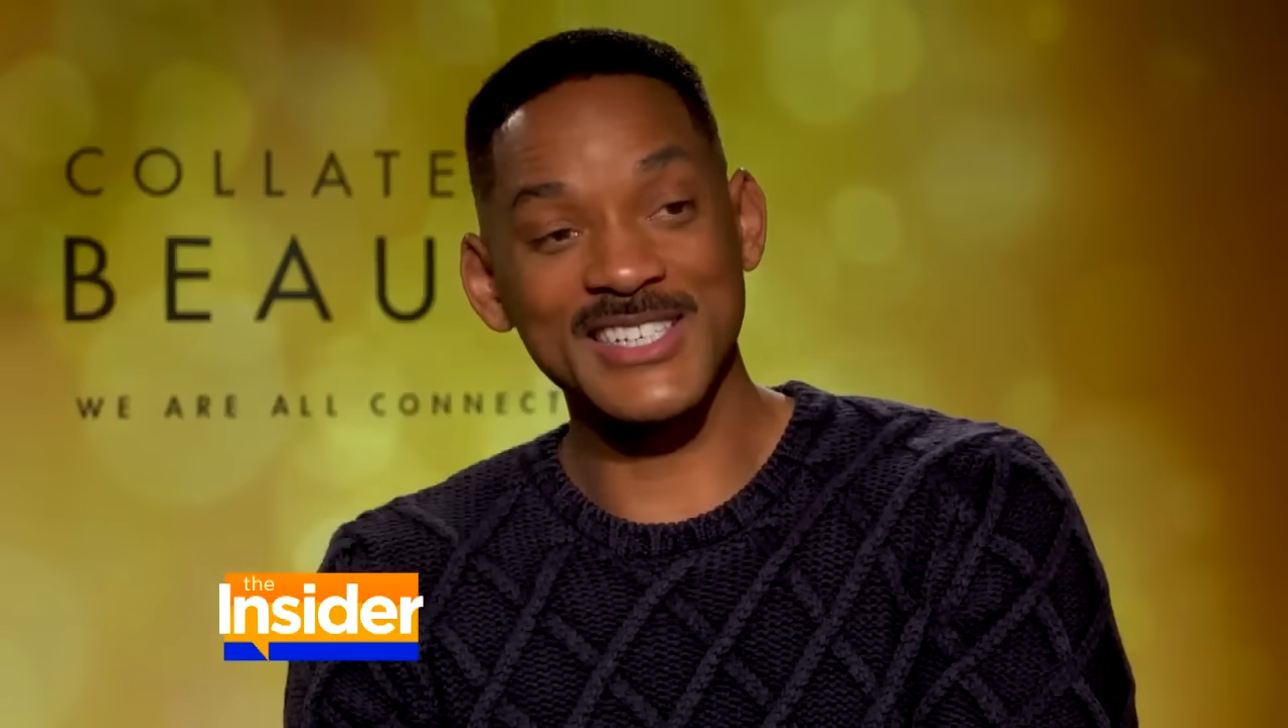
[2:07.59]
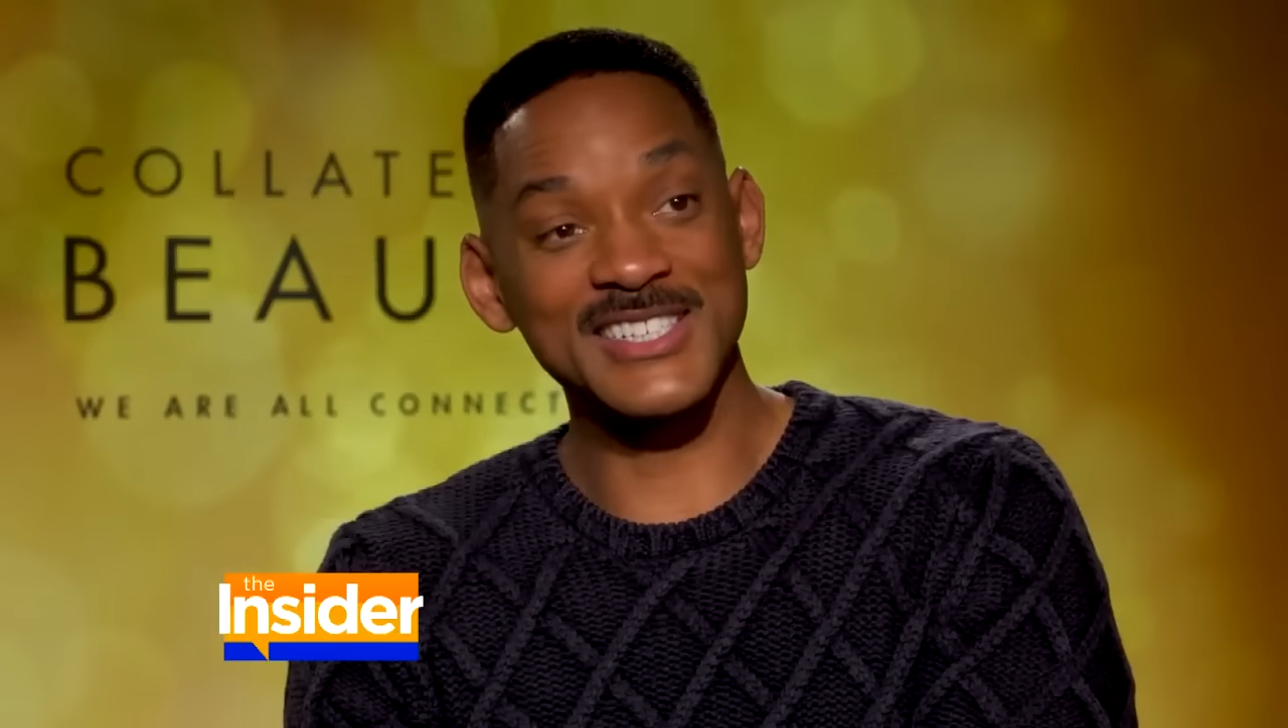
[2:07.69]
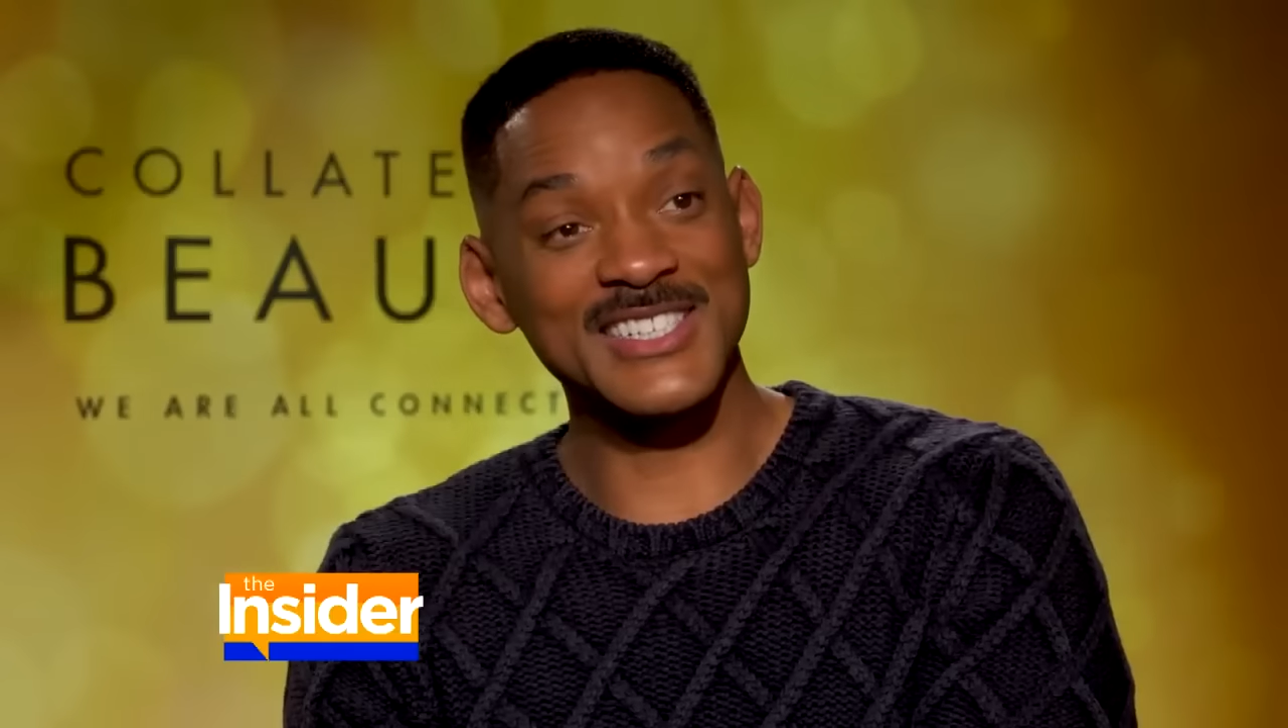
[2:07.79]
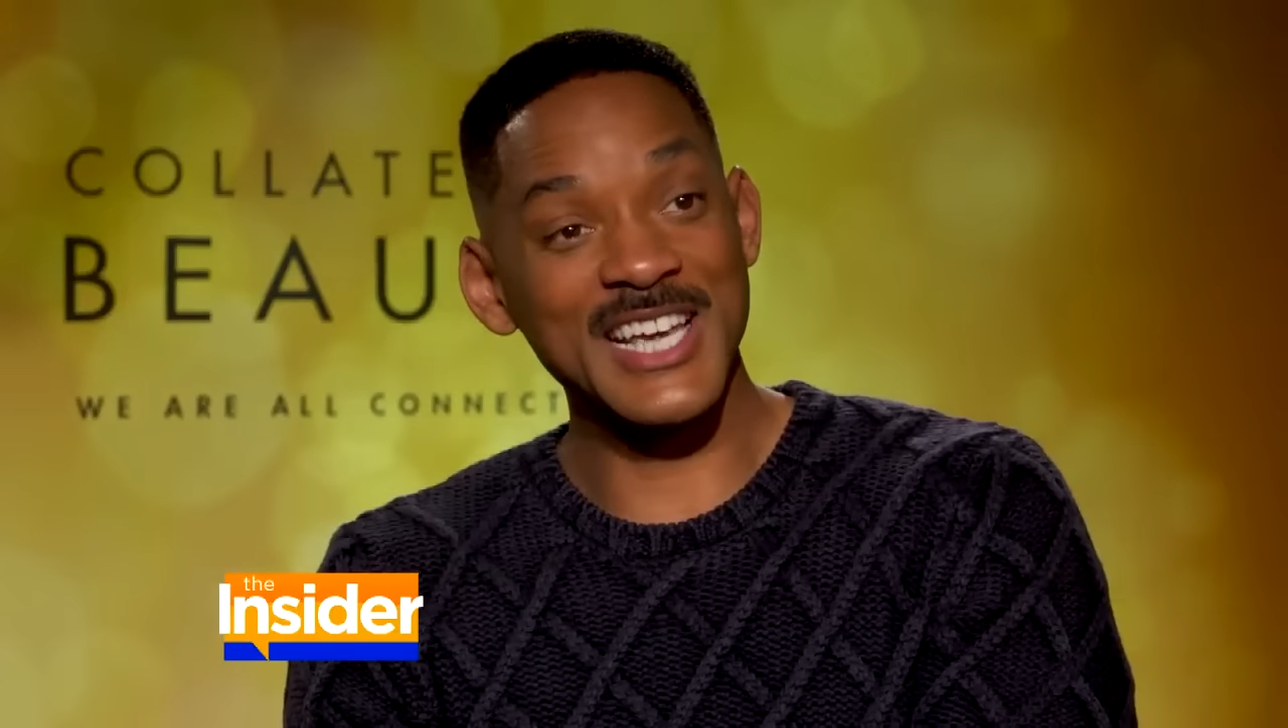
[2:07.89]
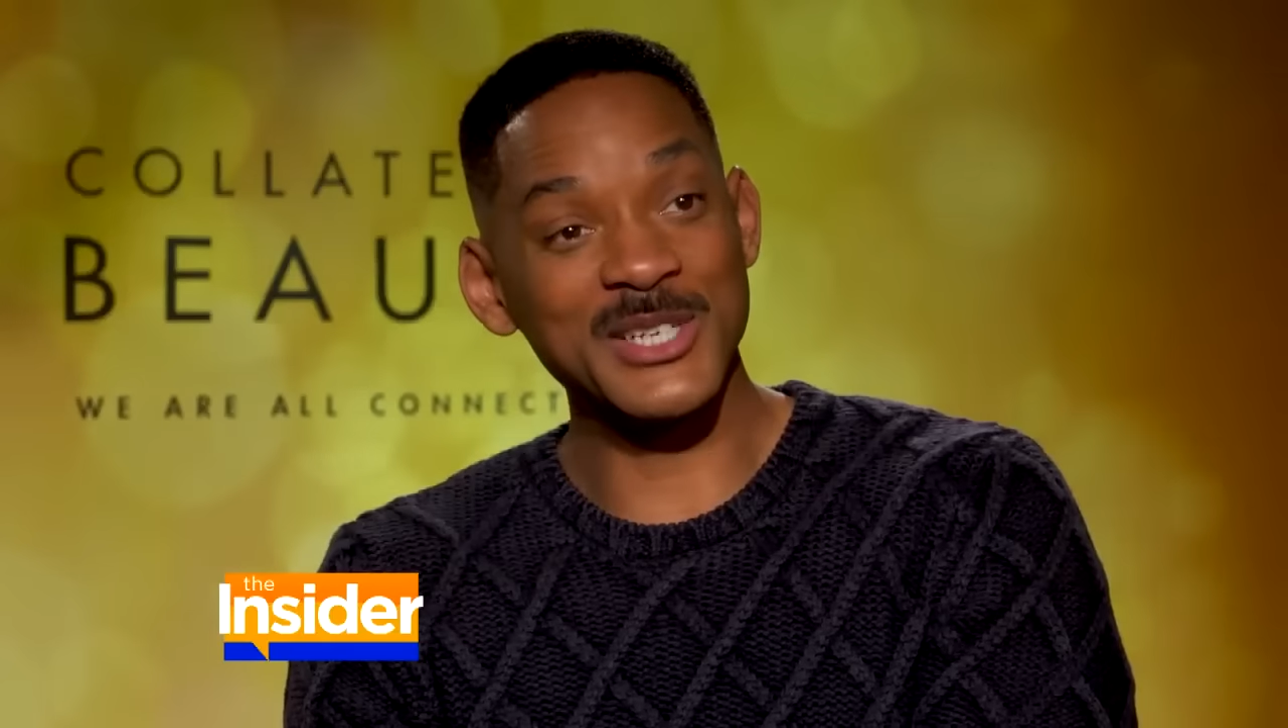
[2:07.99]

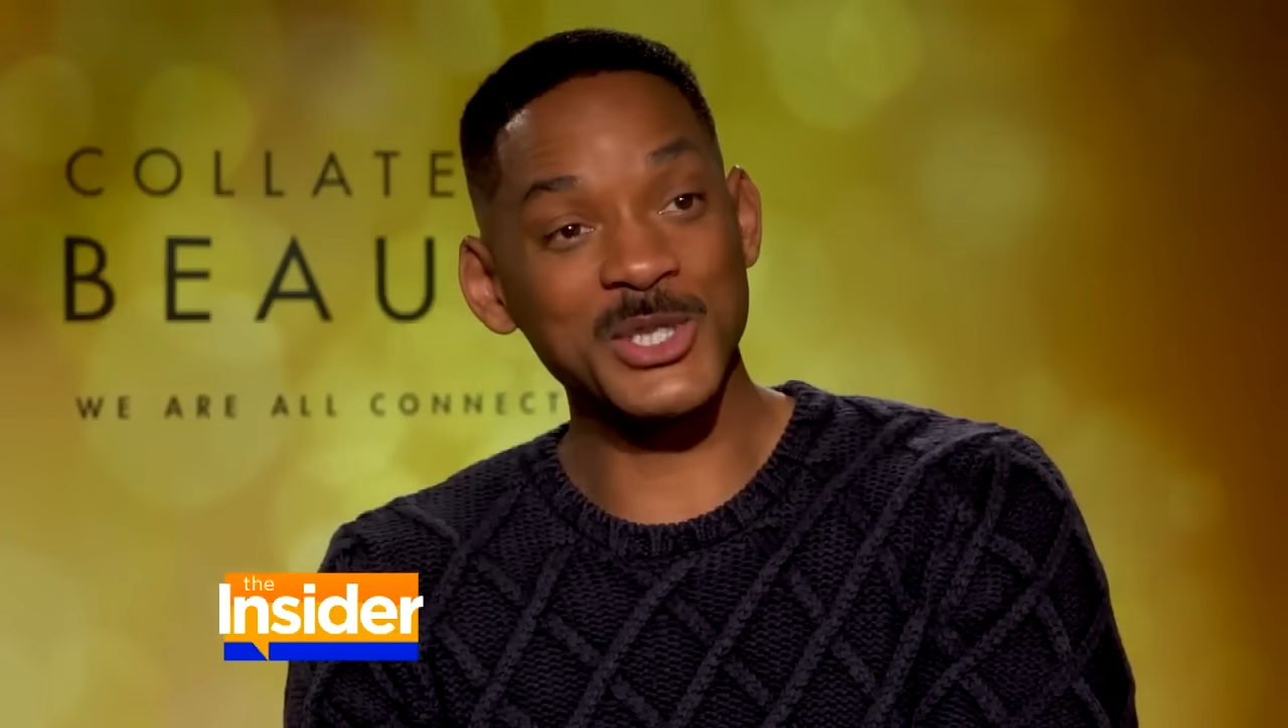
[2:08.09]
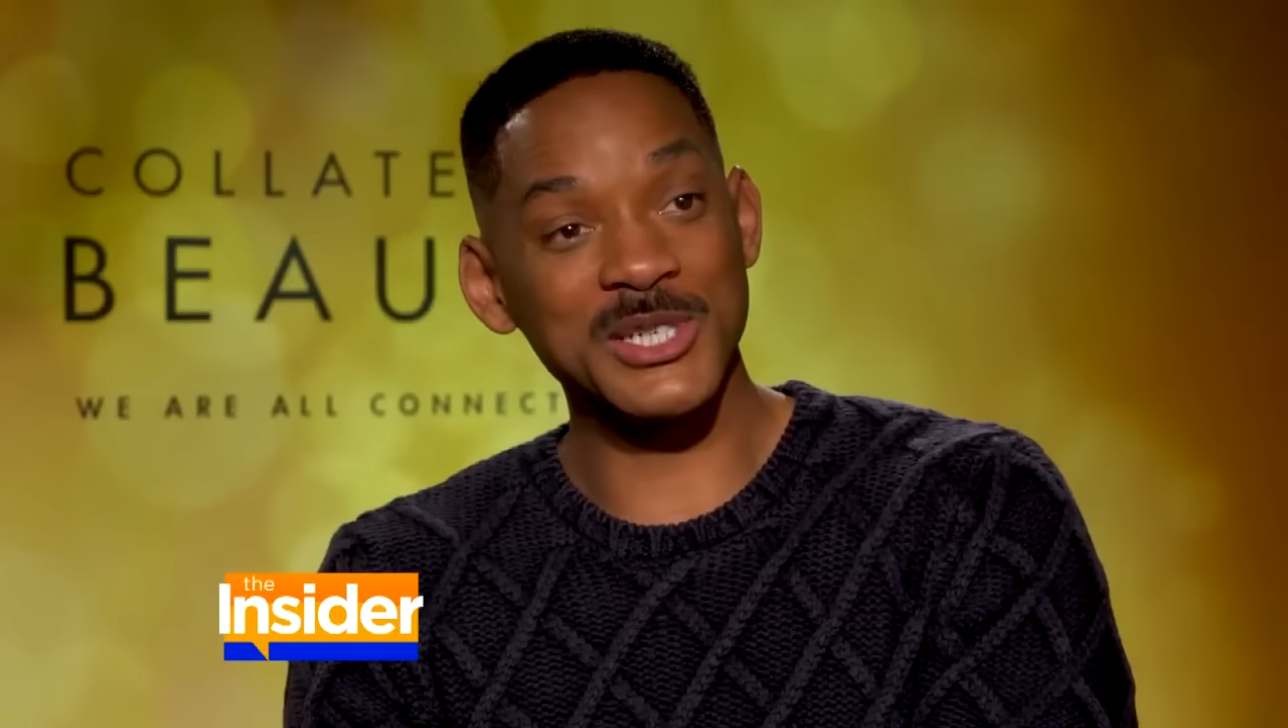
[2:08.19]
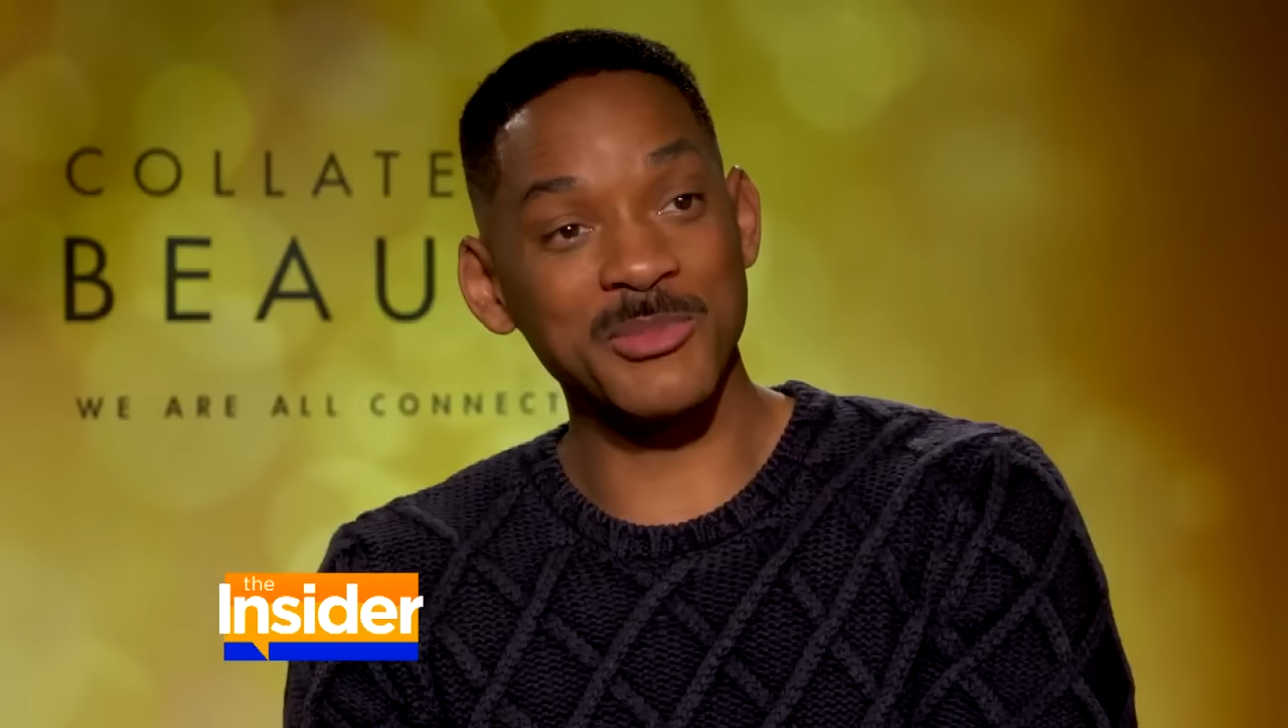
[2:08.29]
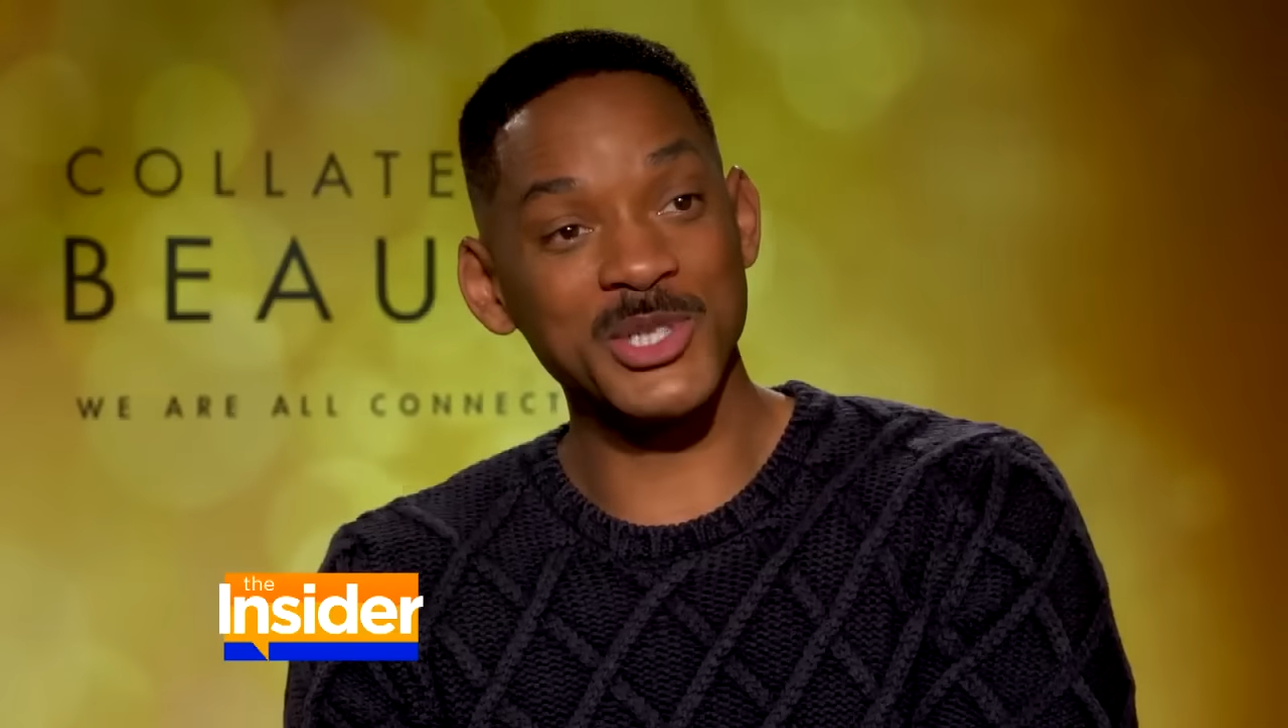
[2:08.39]
distinction